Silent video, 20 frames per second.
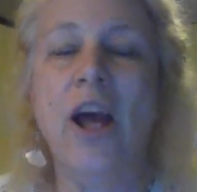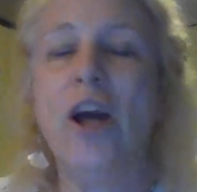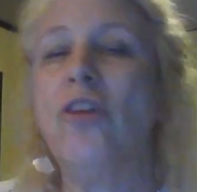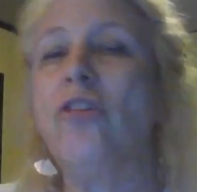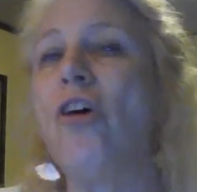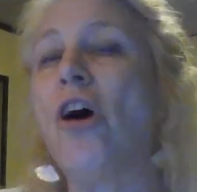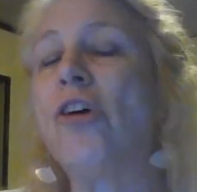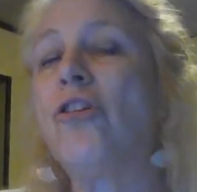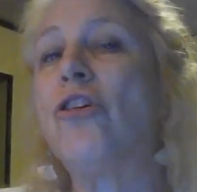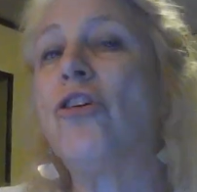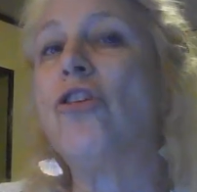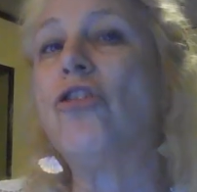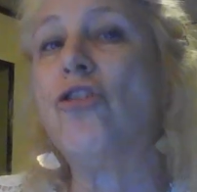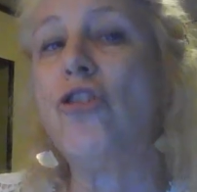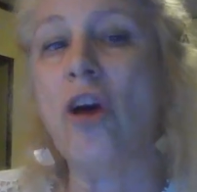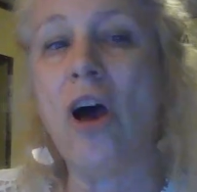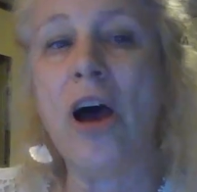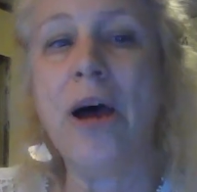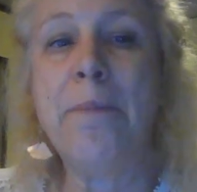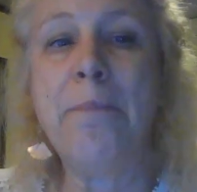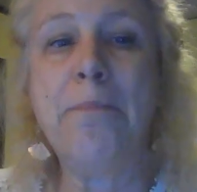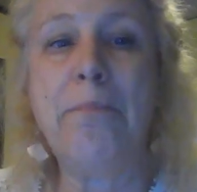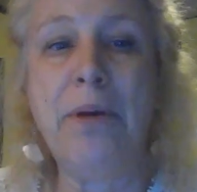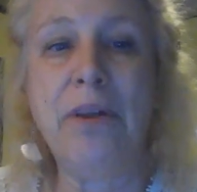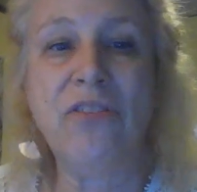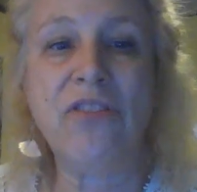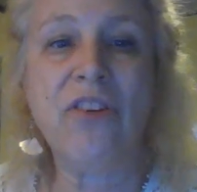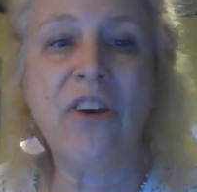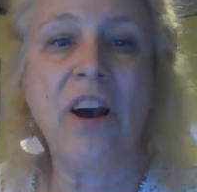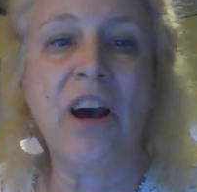Dr. John
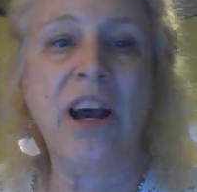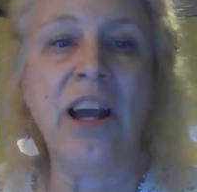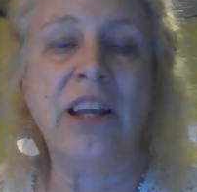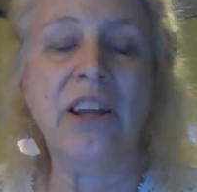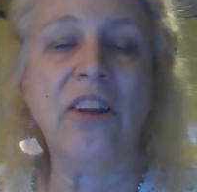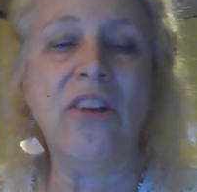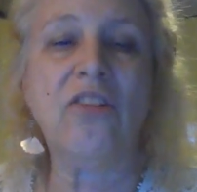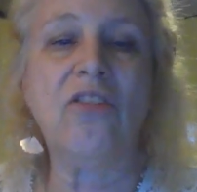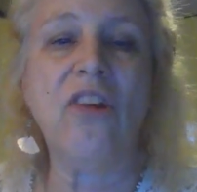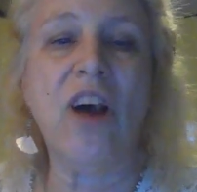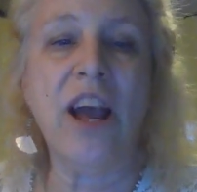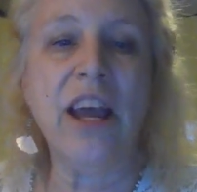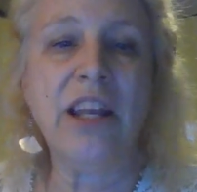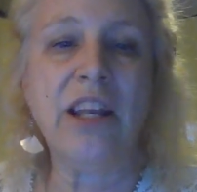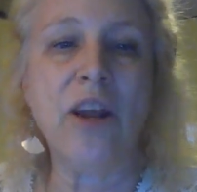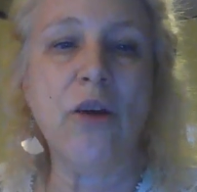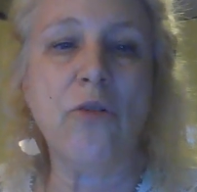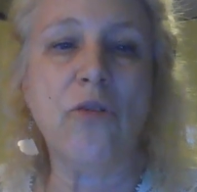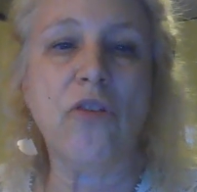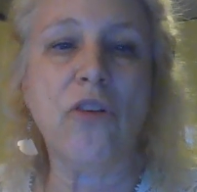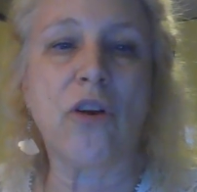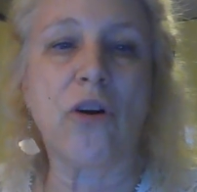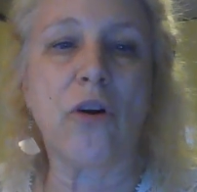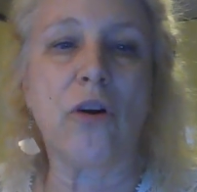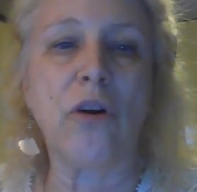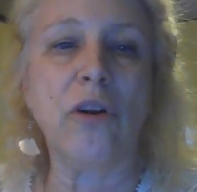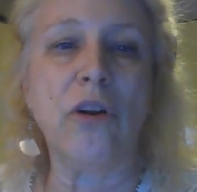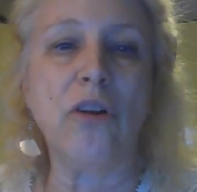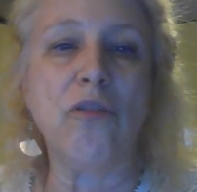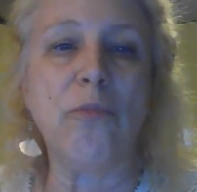Biskind diagnosed the
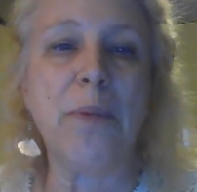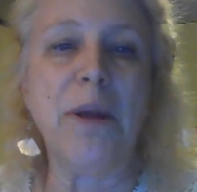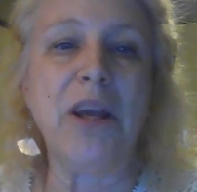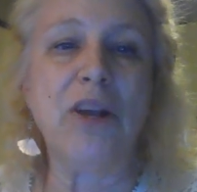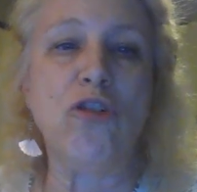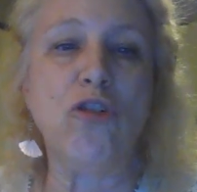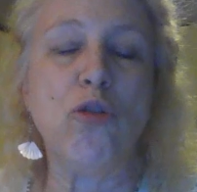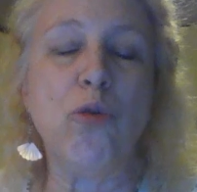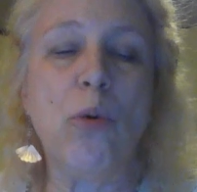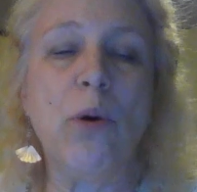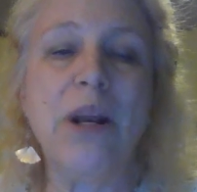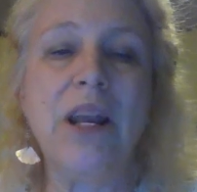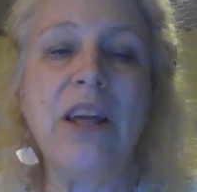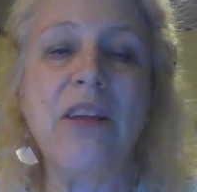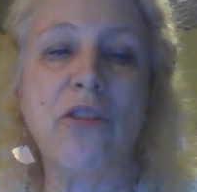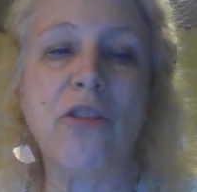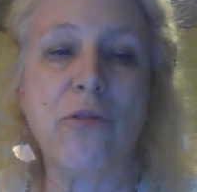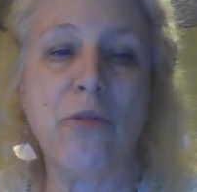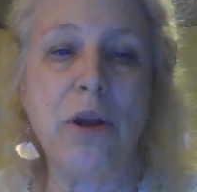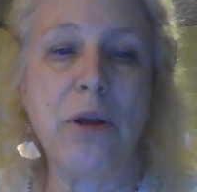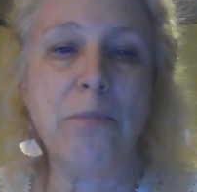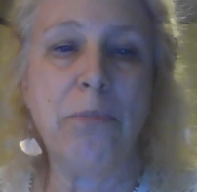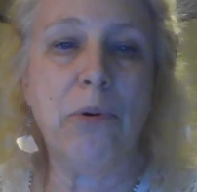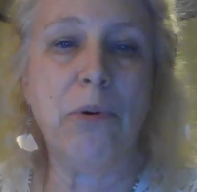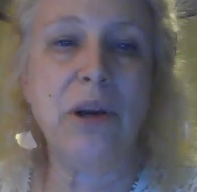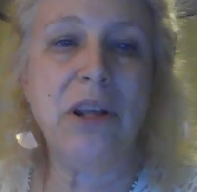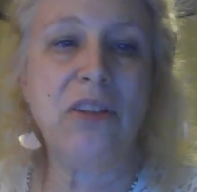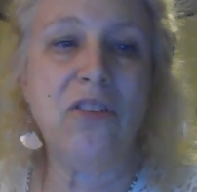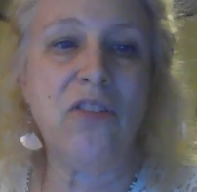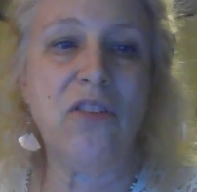girl as being
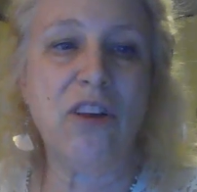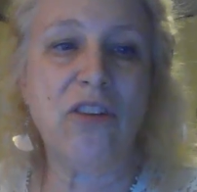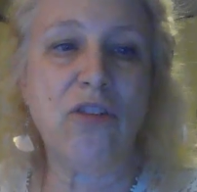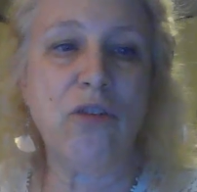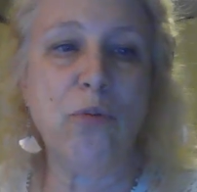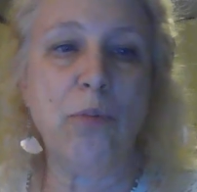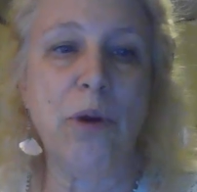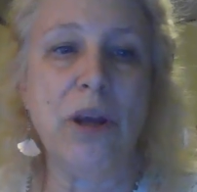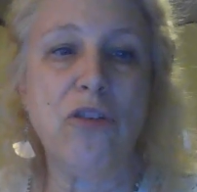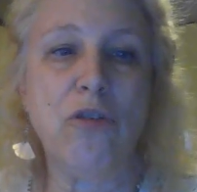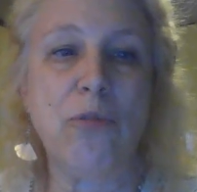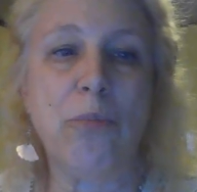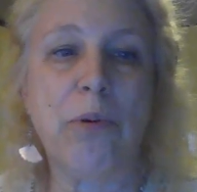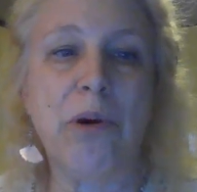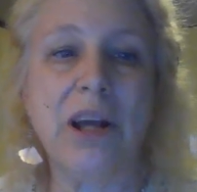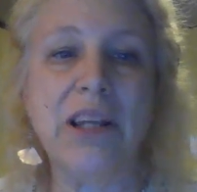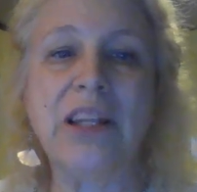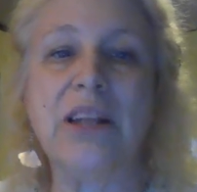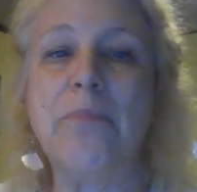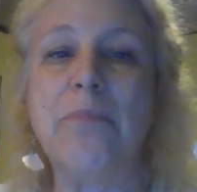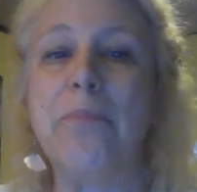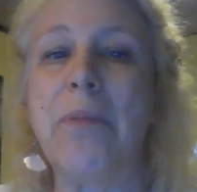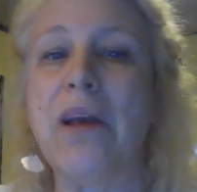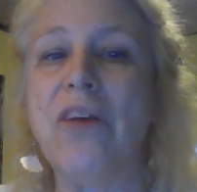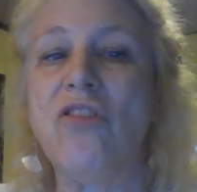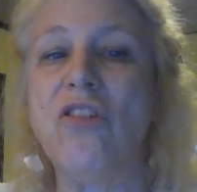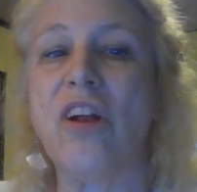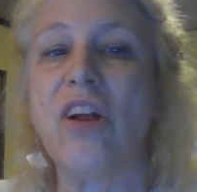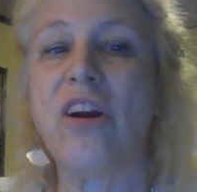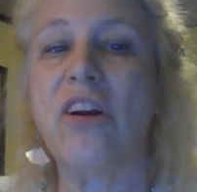23.6 weeks pregnant
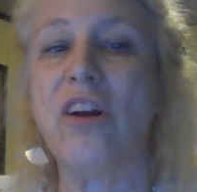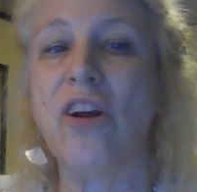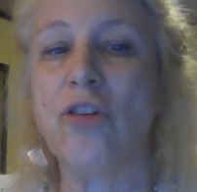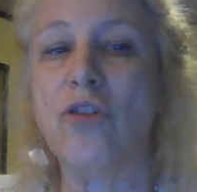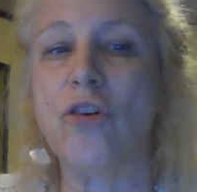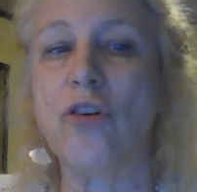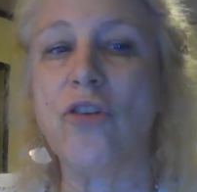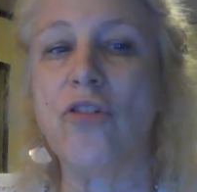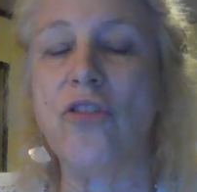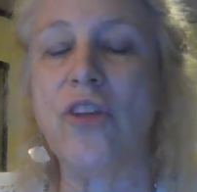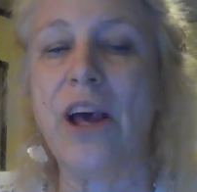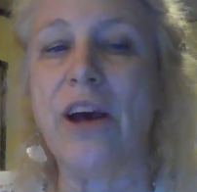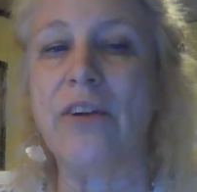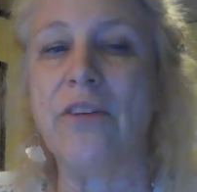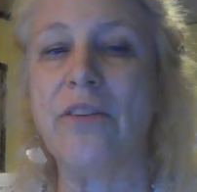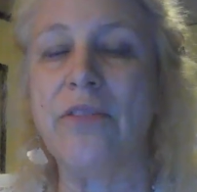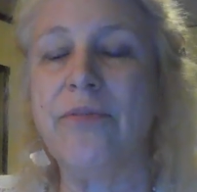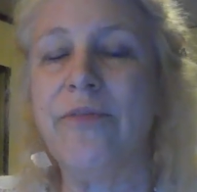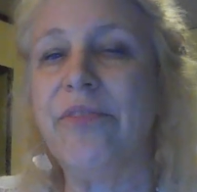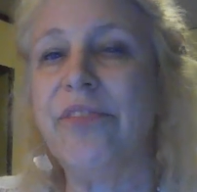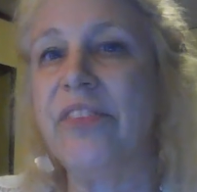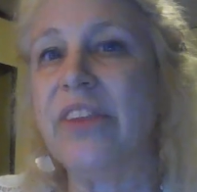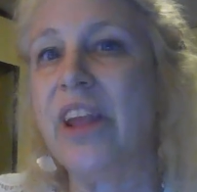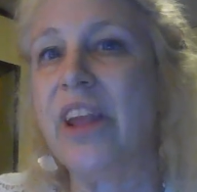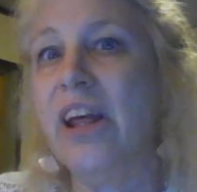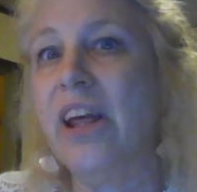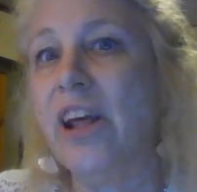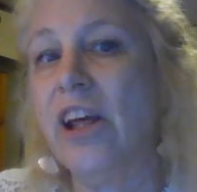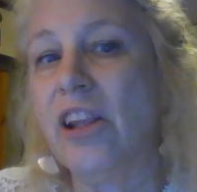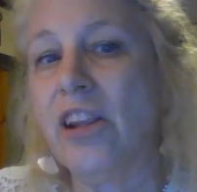based on an ultrasound.
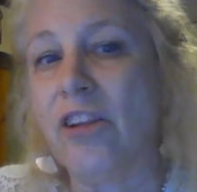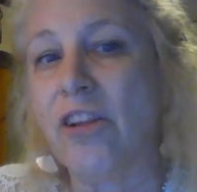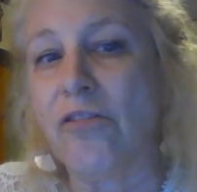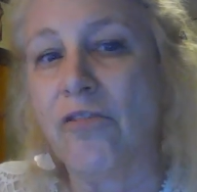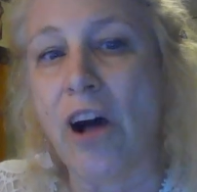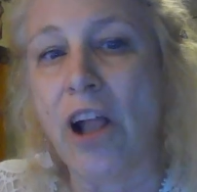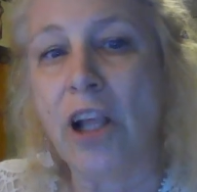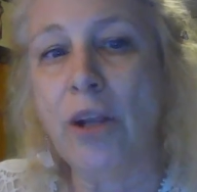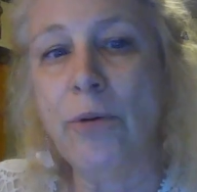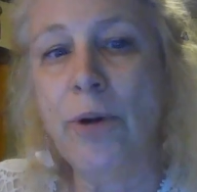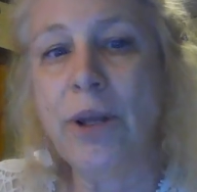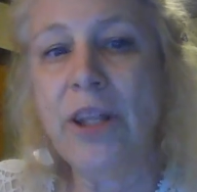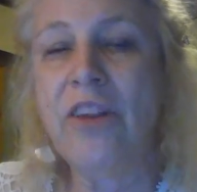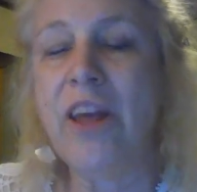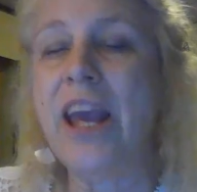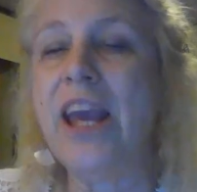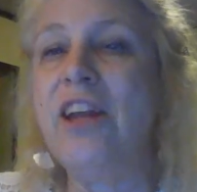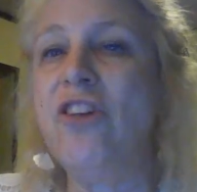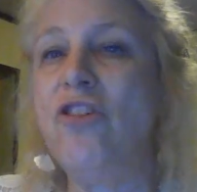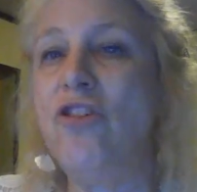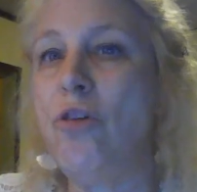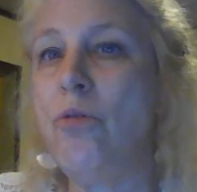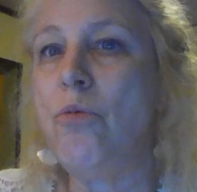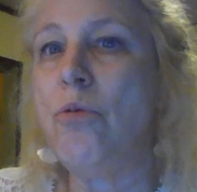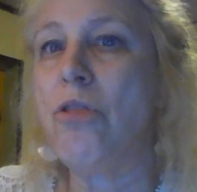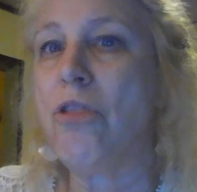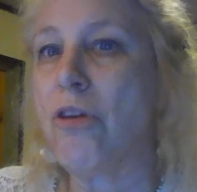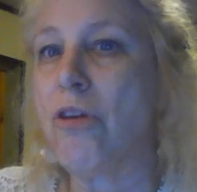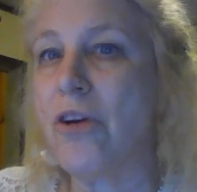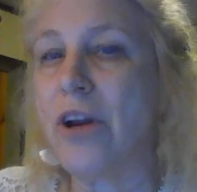The following day, June
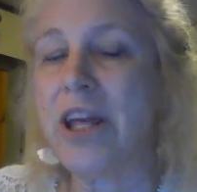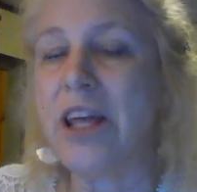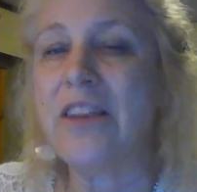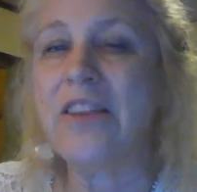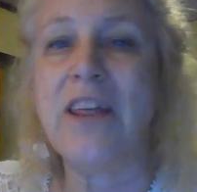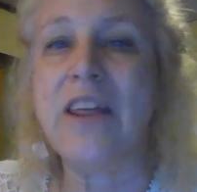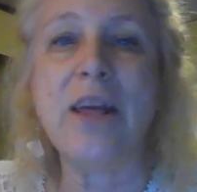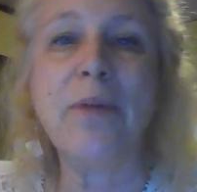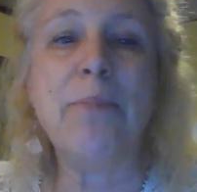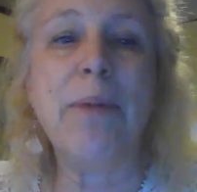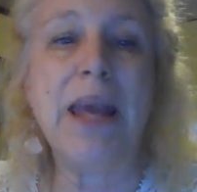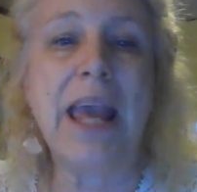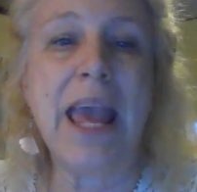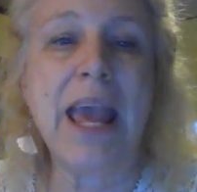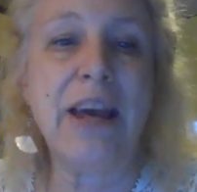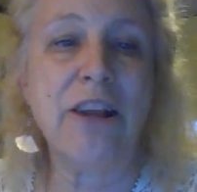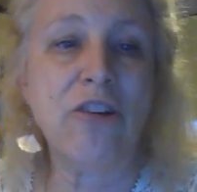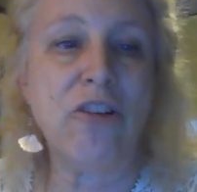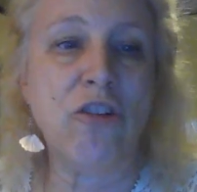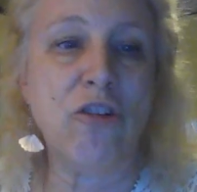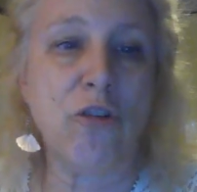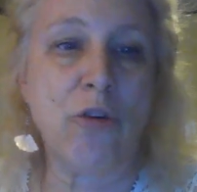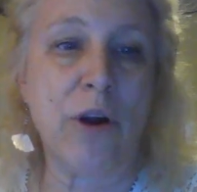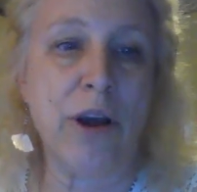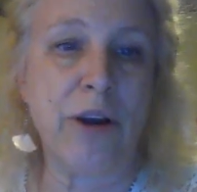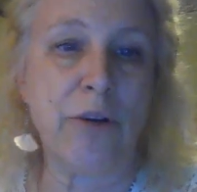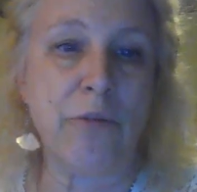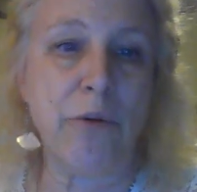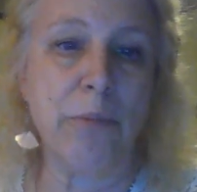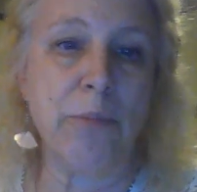30th, he began to
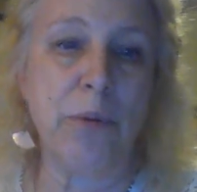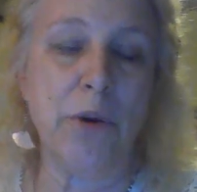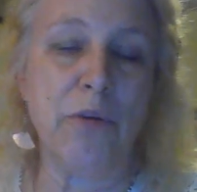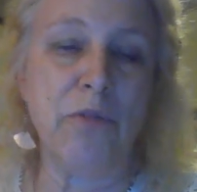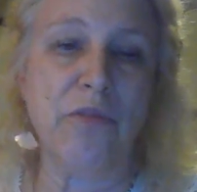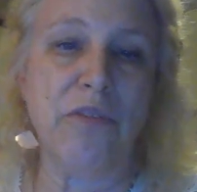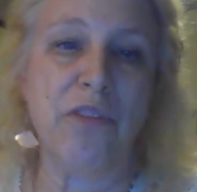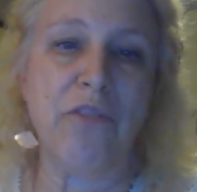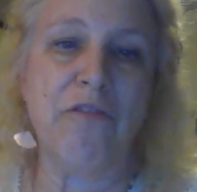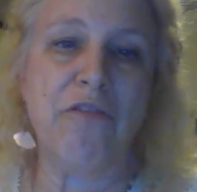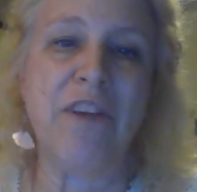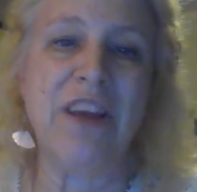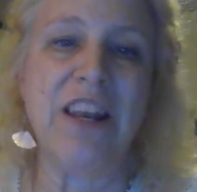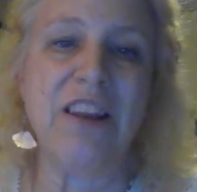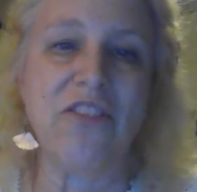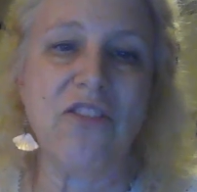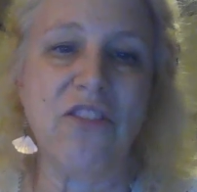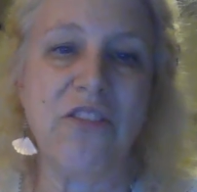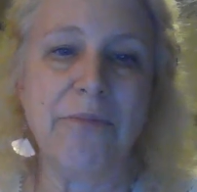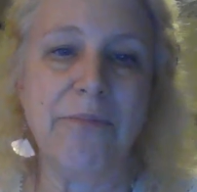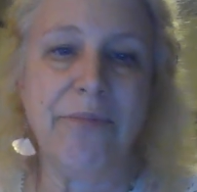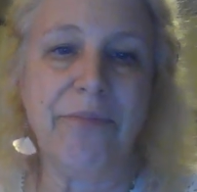try to remove the fetus.